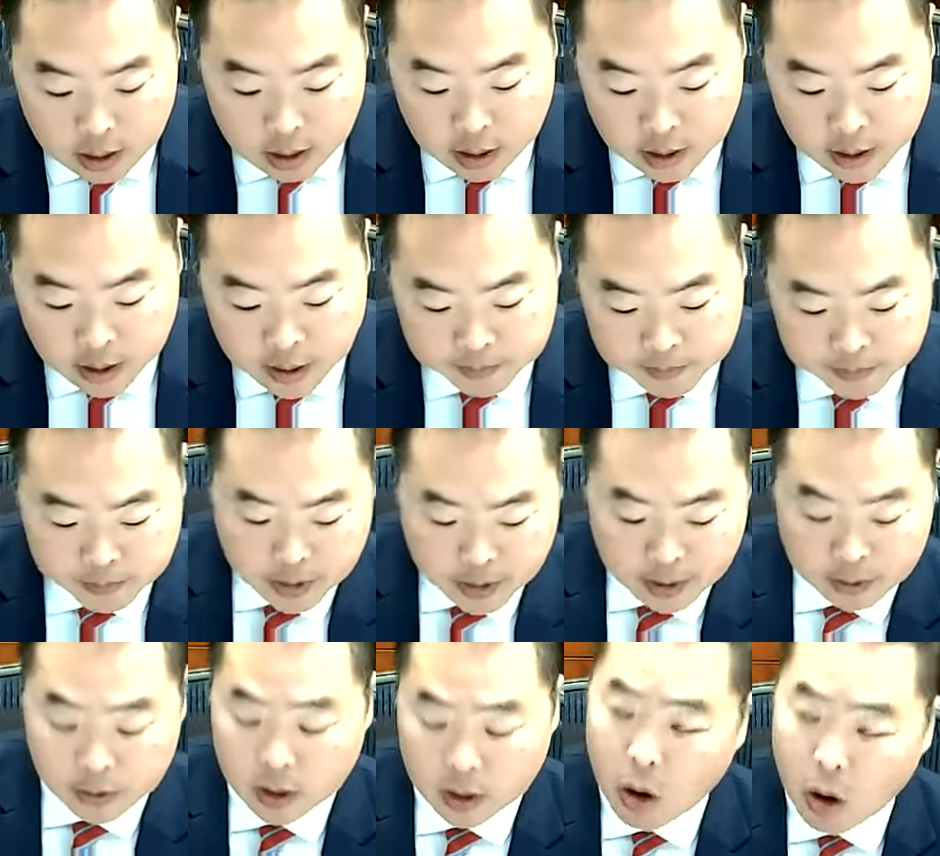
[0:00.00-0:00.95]

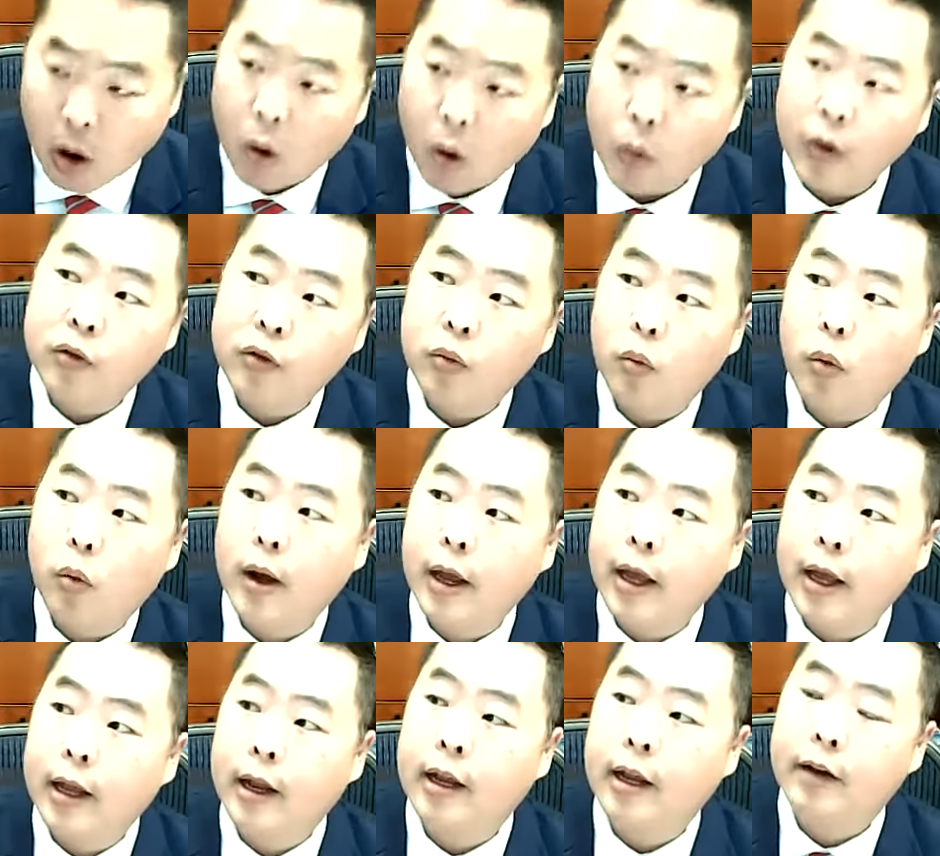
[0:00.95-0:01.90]
And you always
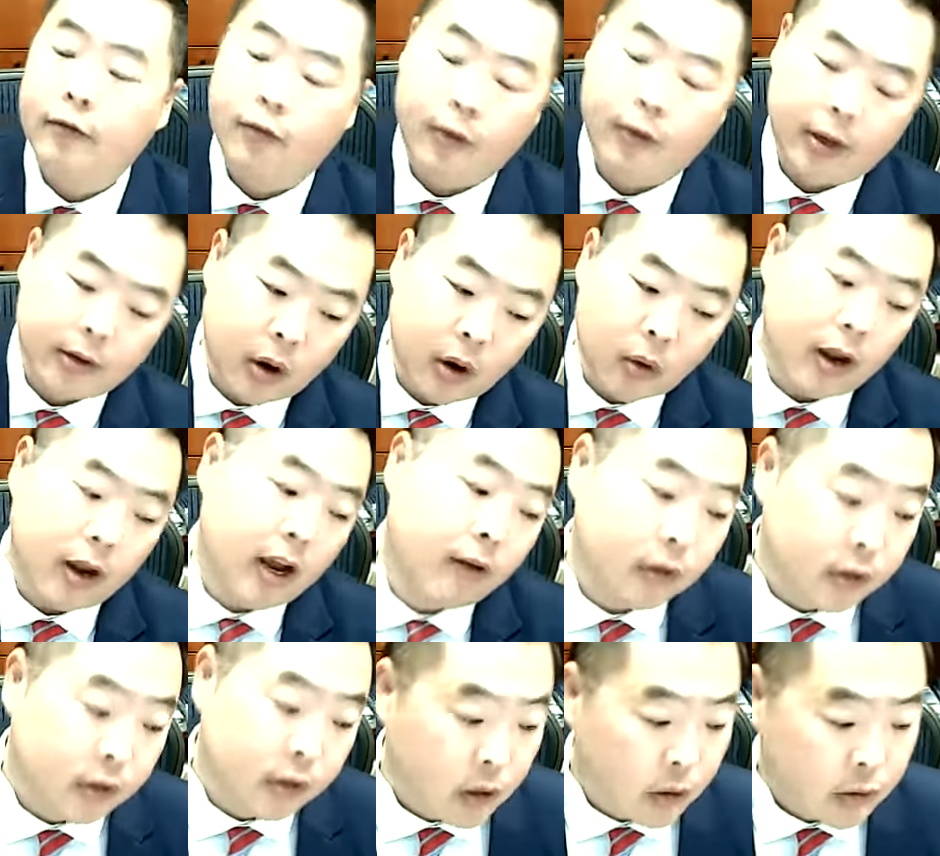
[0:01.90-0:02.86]
want, and if we don't
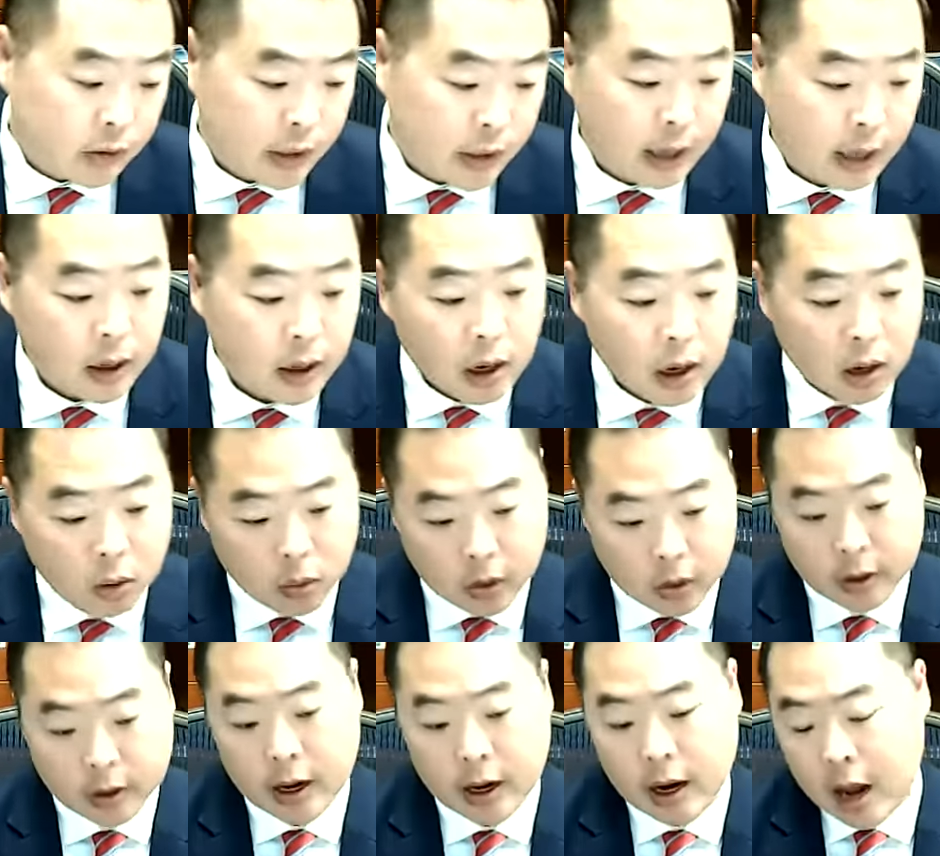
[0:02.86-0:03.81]
have the Jones Act,
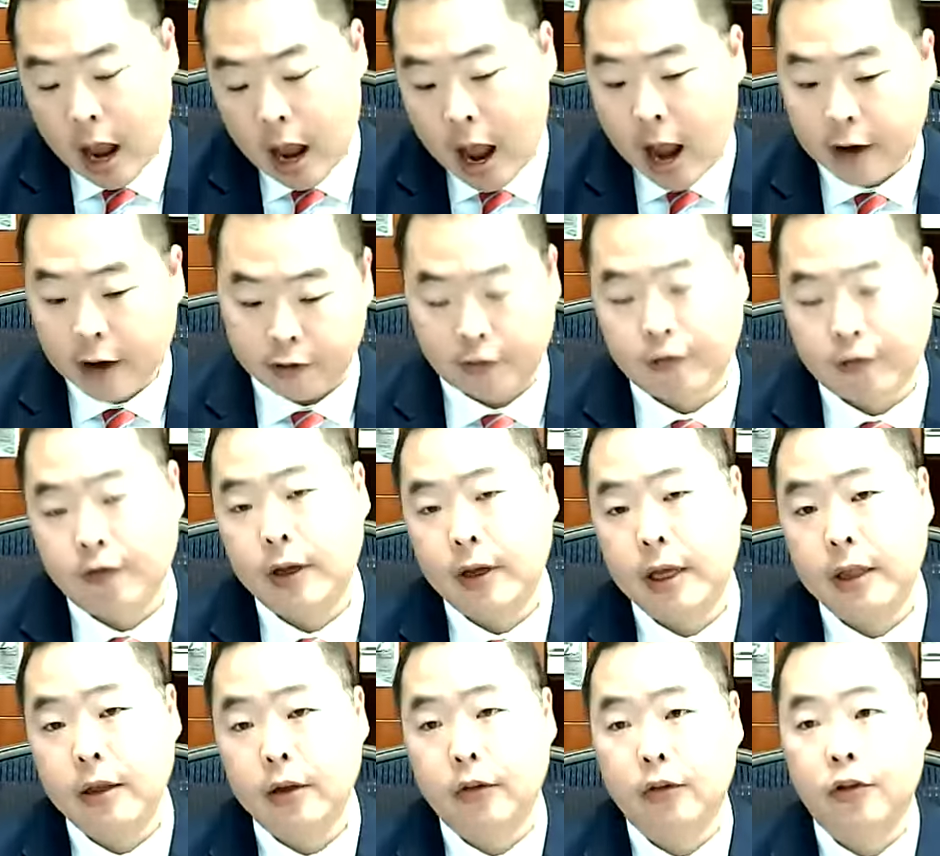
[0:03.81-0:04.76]
we're going to
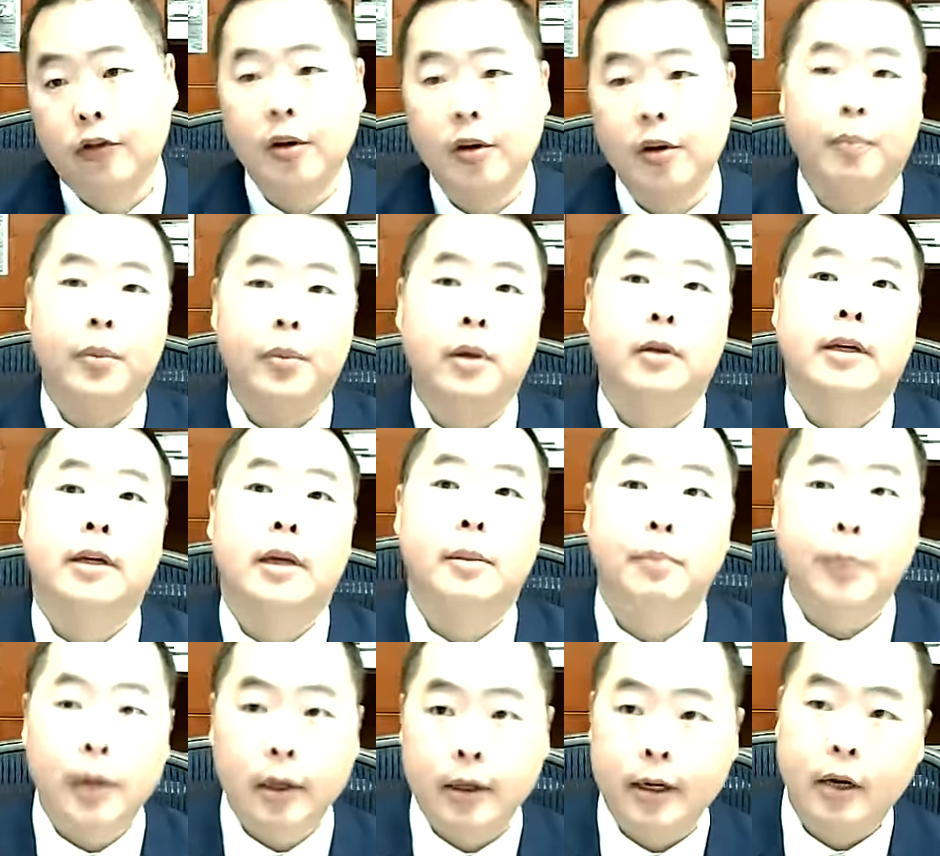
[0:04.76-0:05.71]
atrophy this shipbuilding
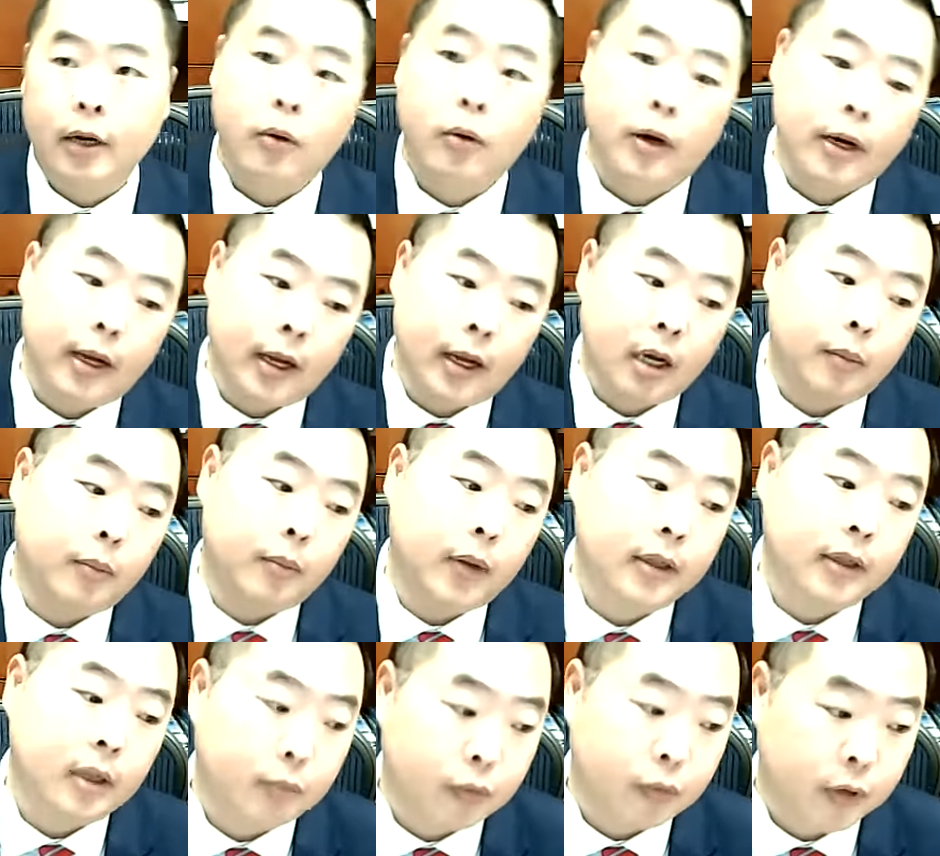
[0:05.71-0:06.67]
ability, and we're going to end up
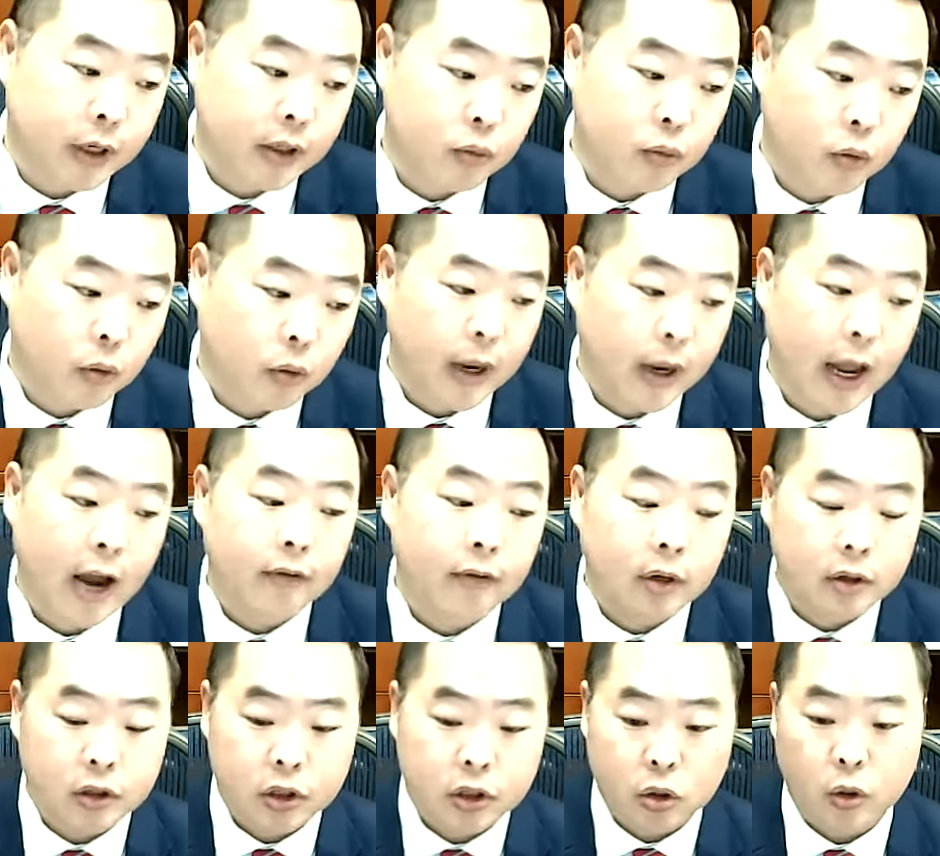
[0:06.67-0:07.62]
like the Brits, where we have
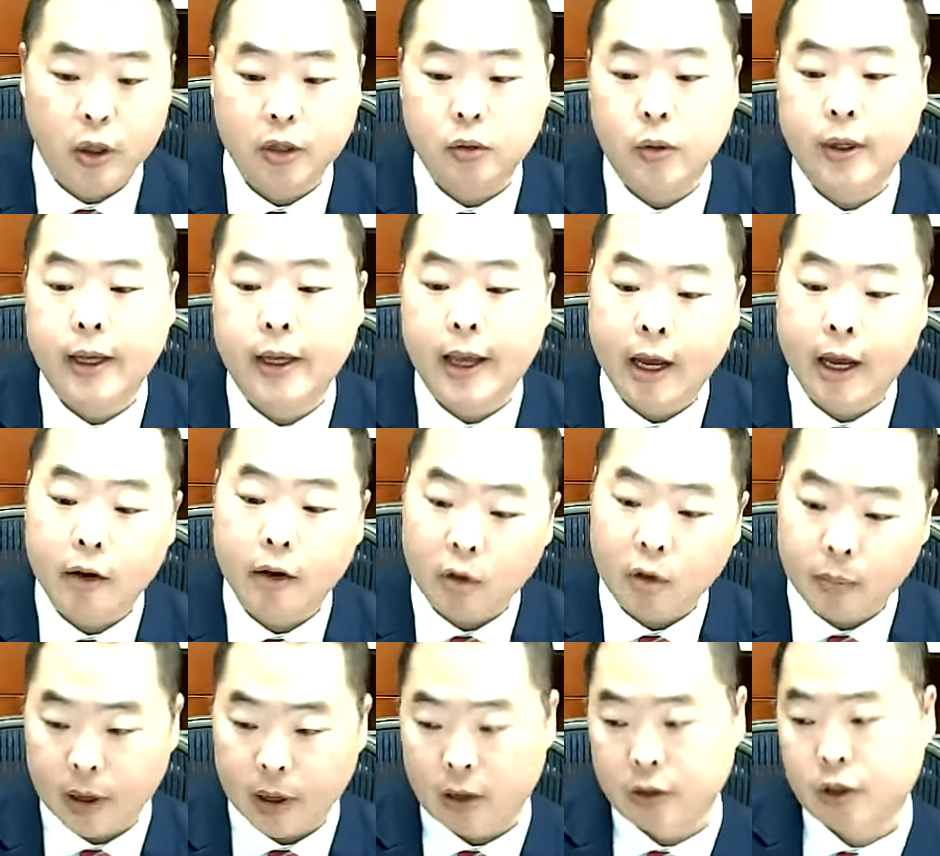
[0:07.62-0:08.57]
no choice. We can't
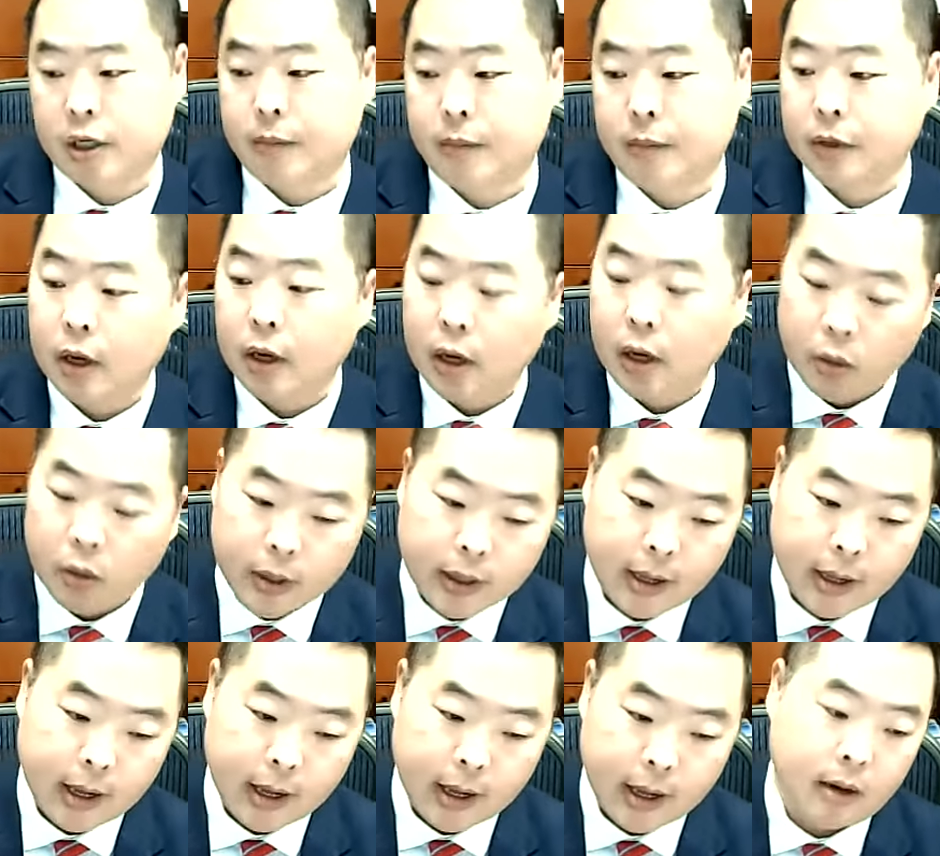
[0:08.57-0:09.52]
repair ships. We
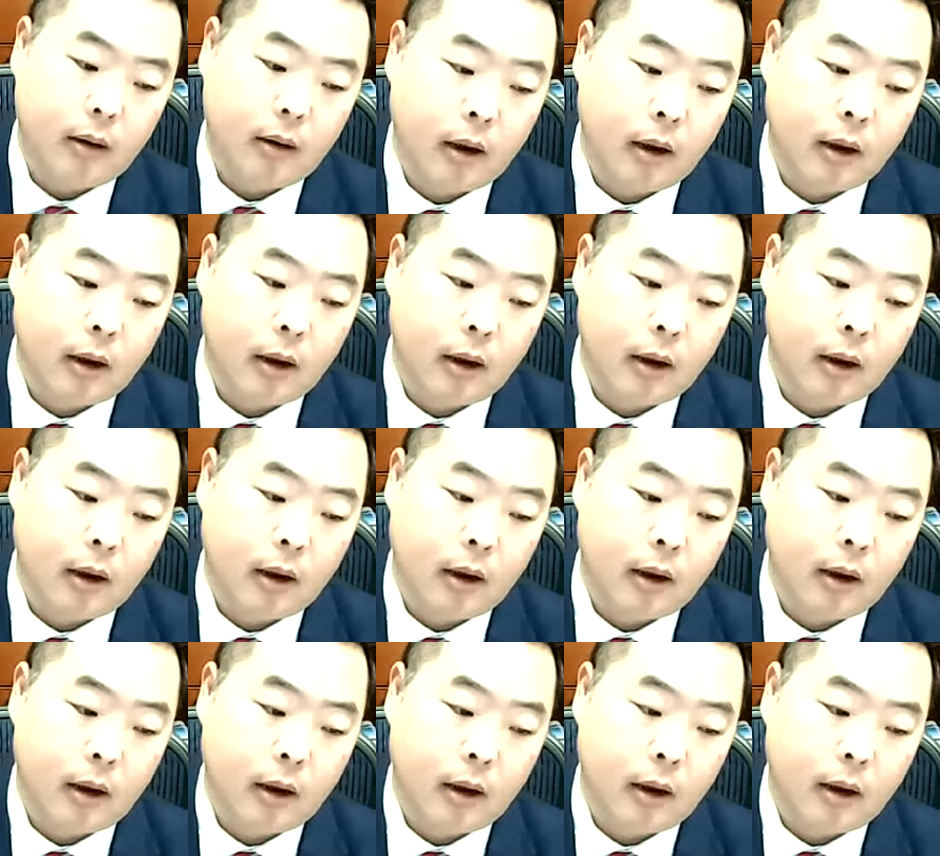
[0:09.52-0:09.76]
can't.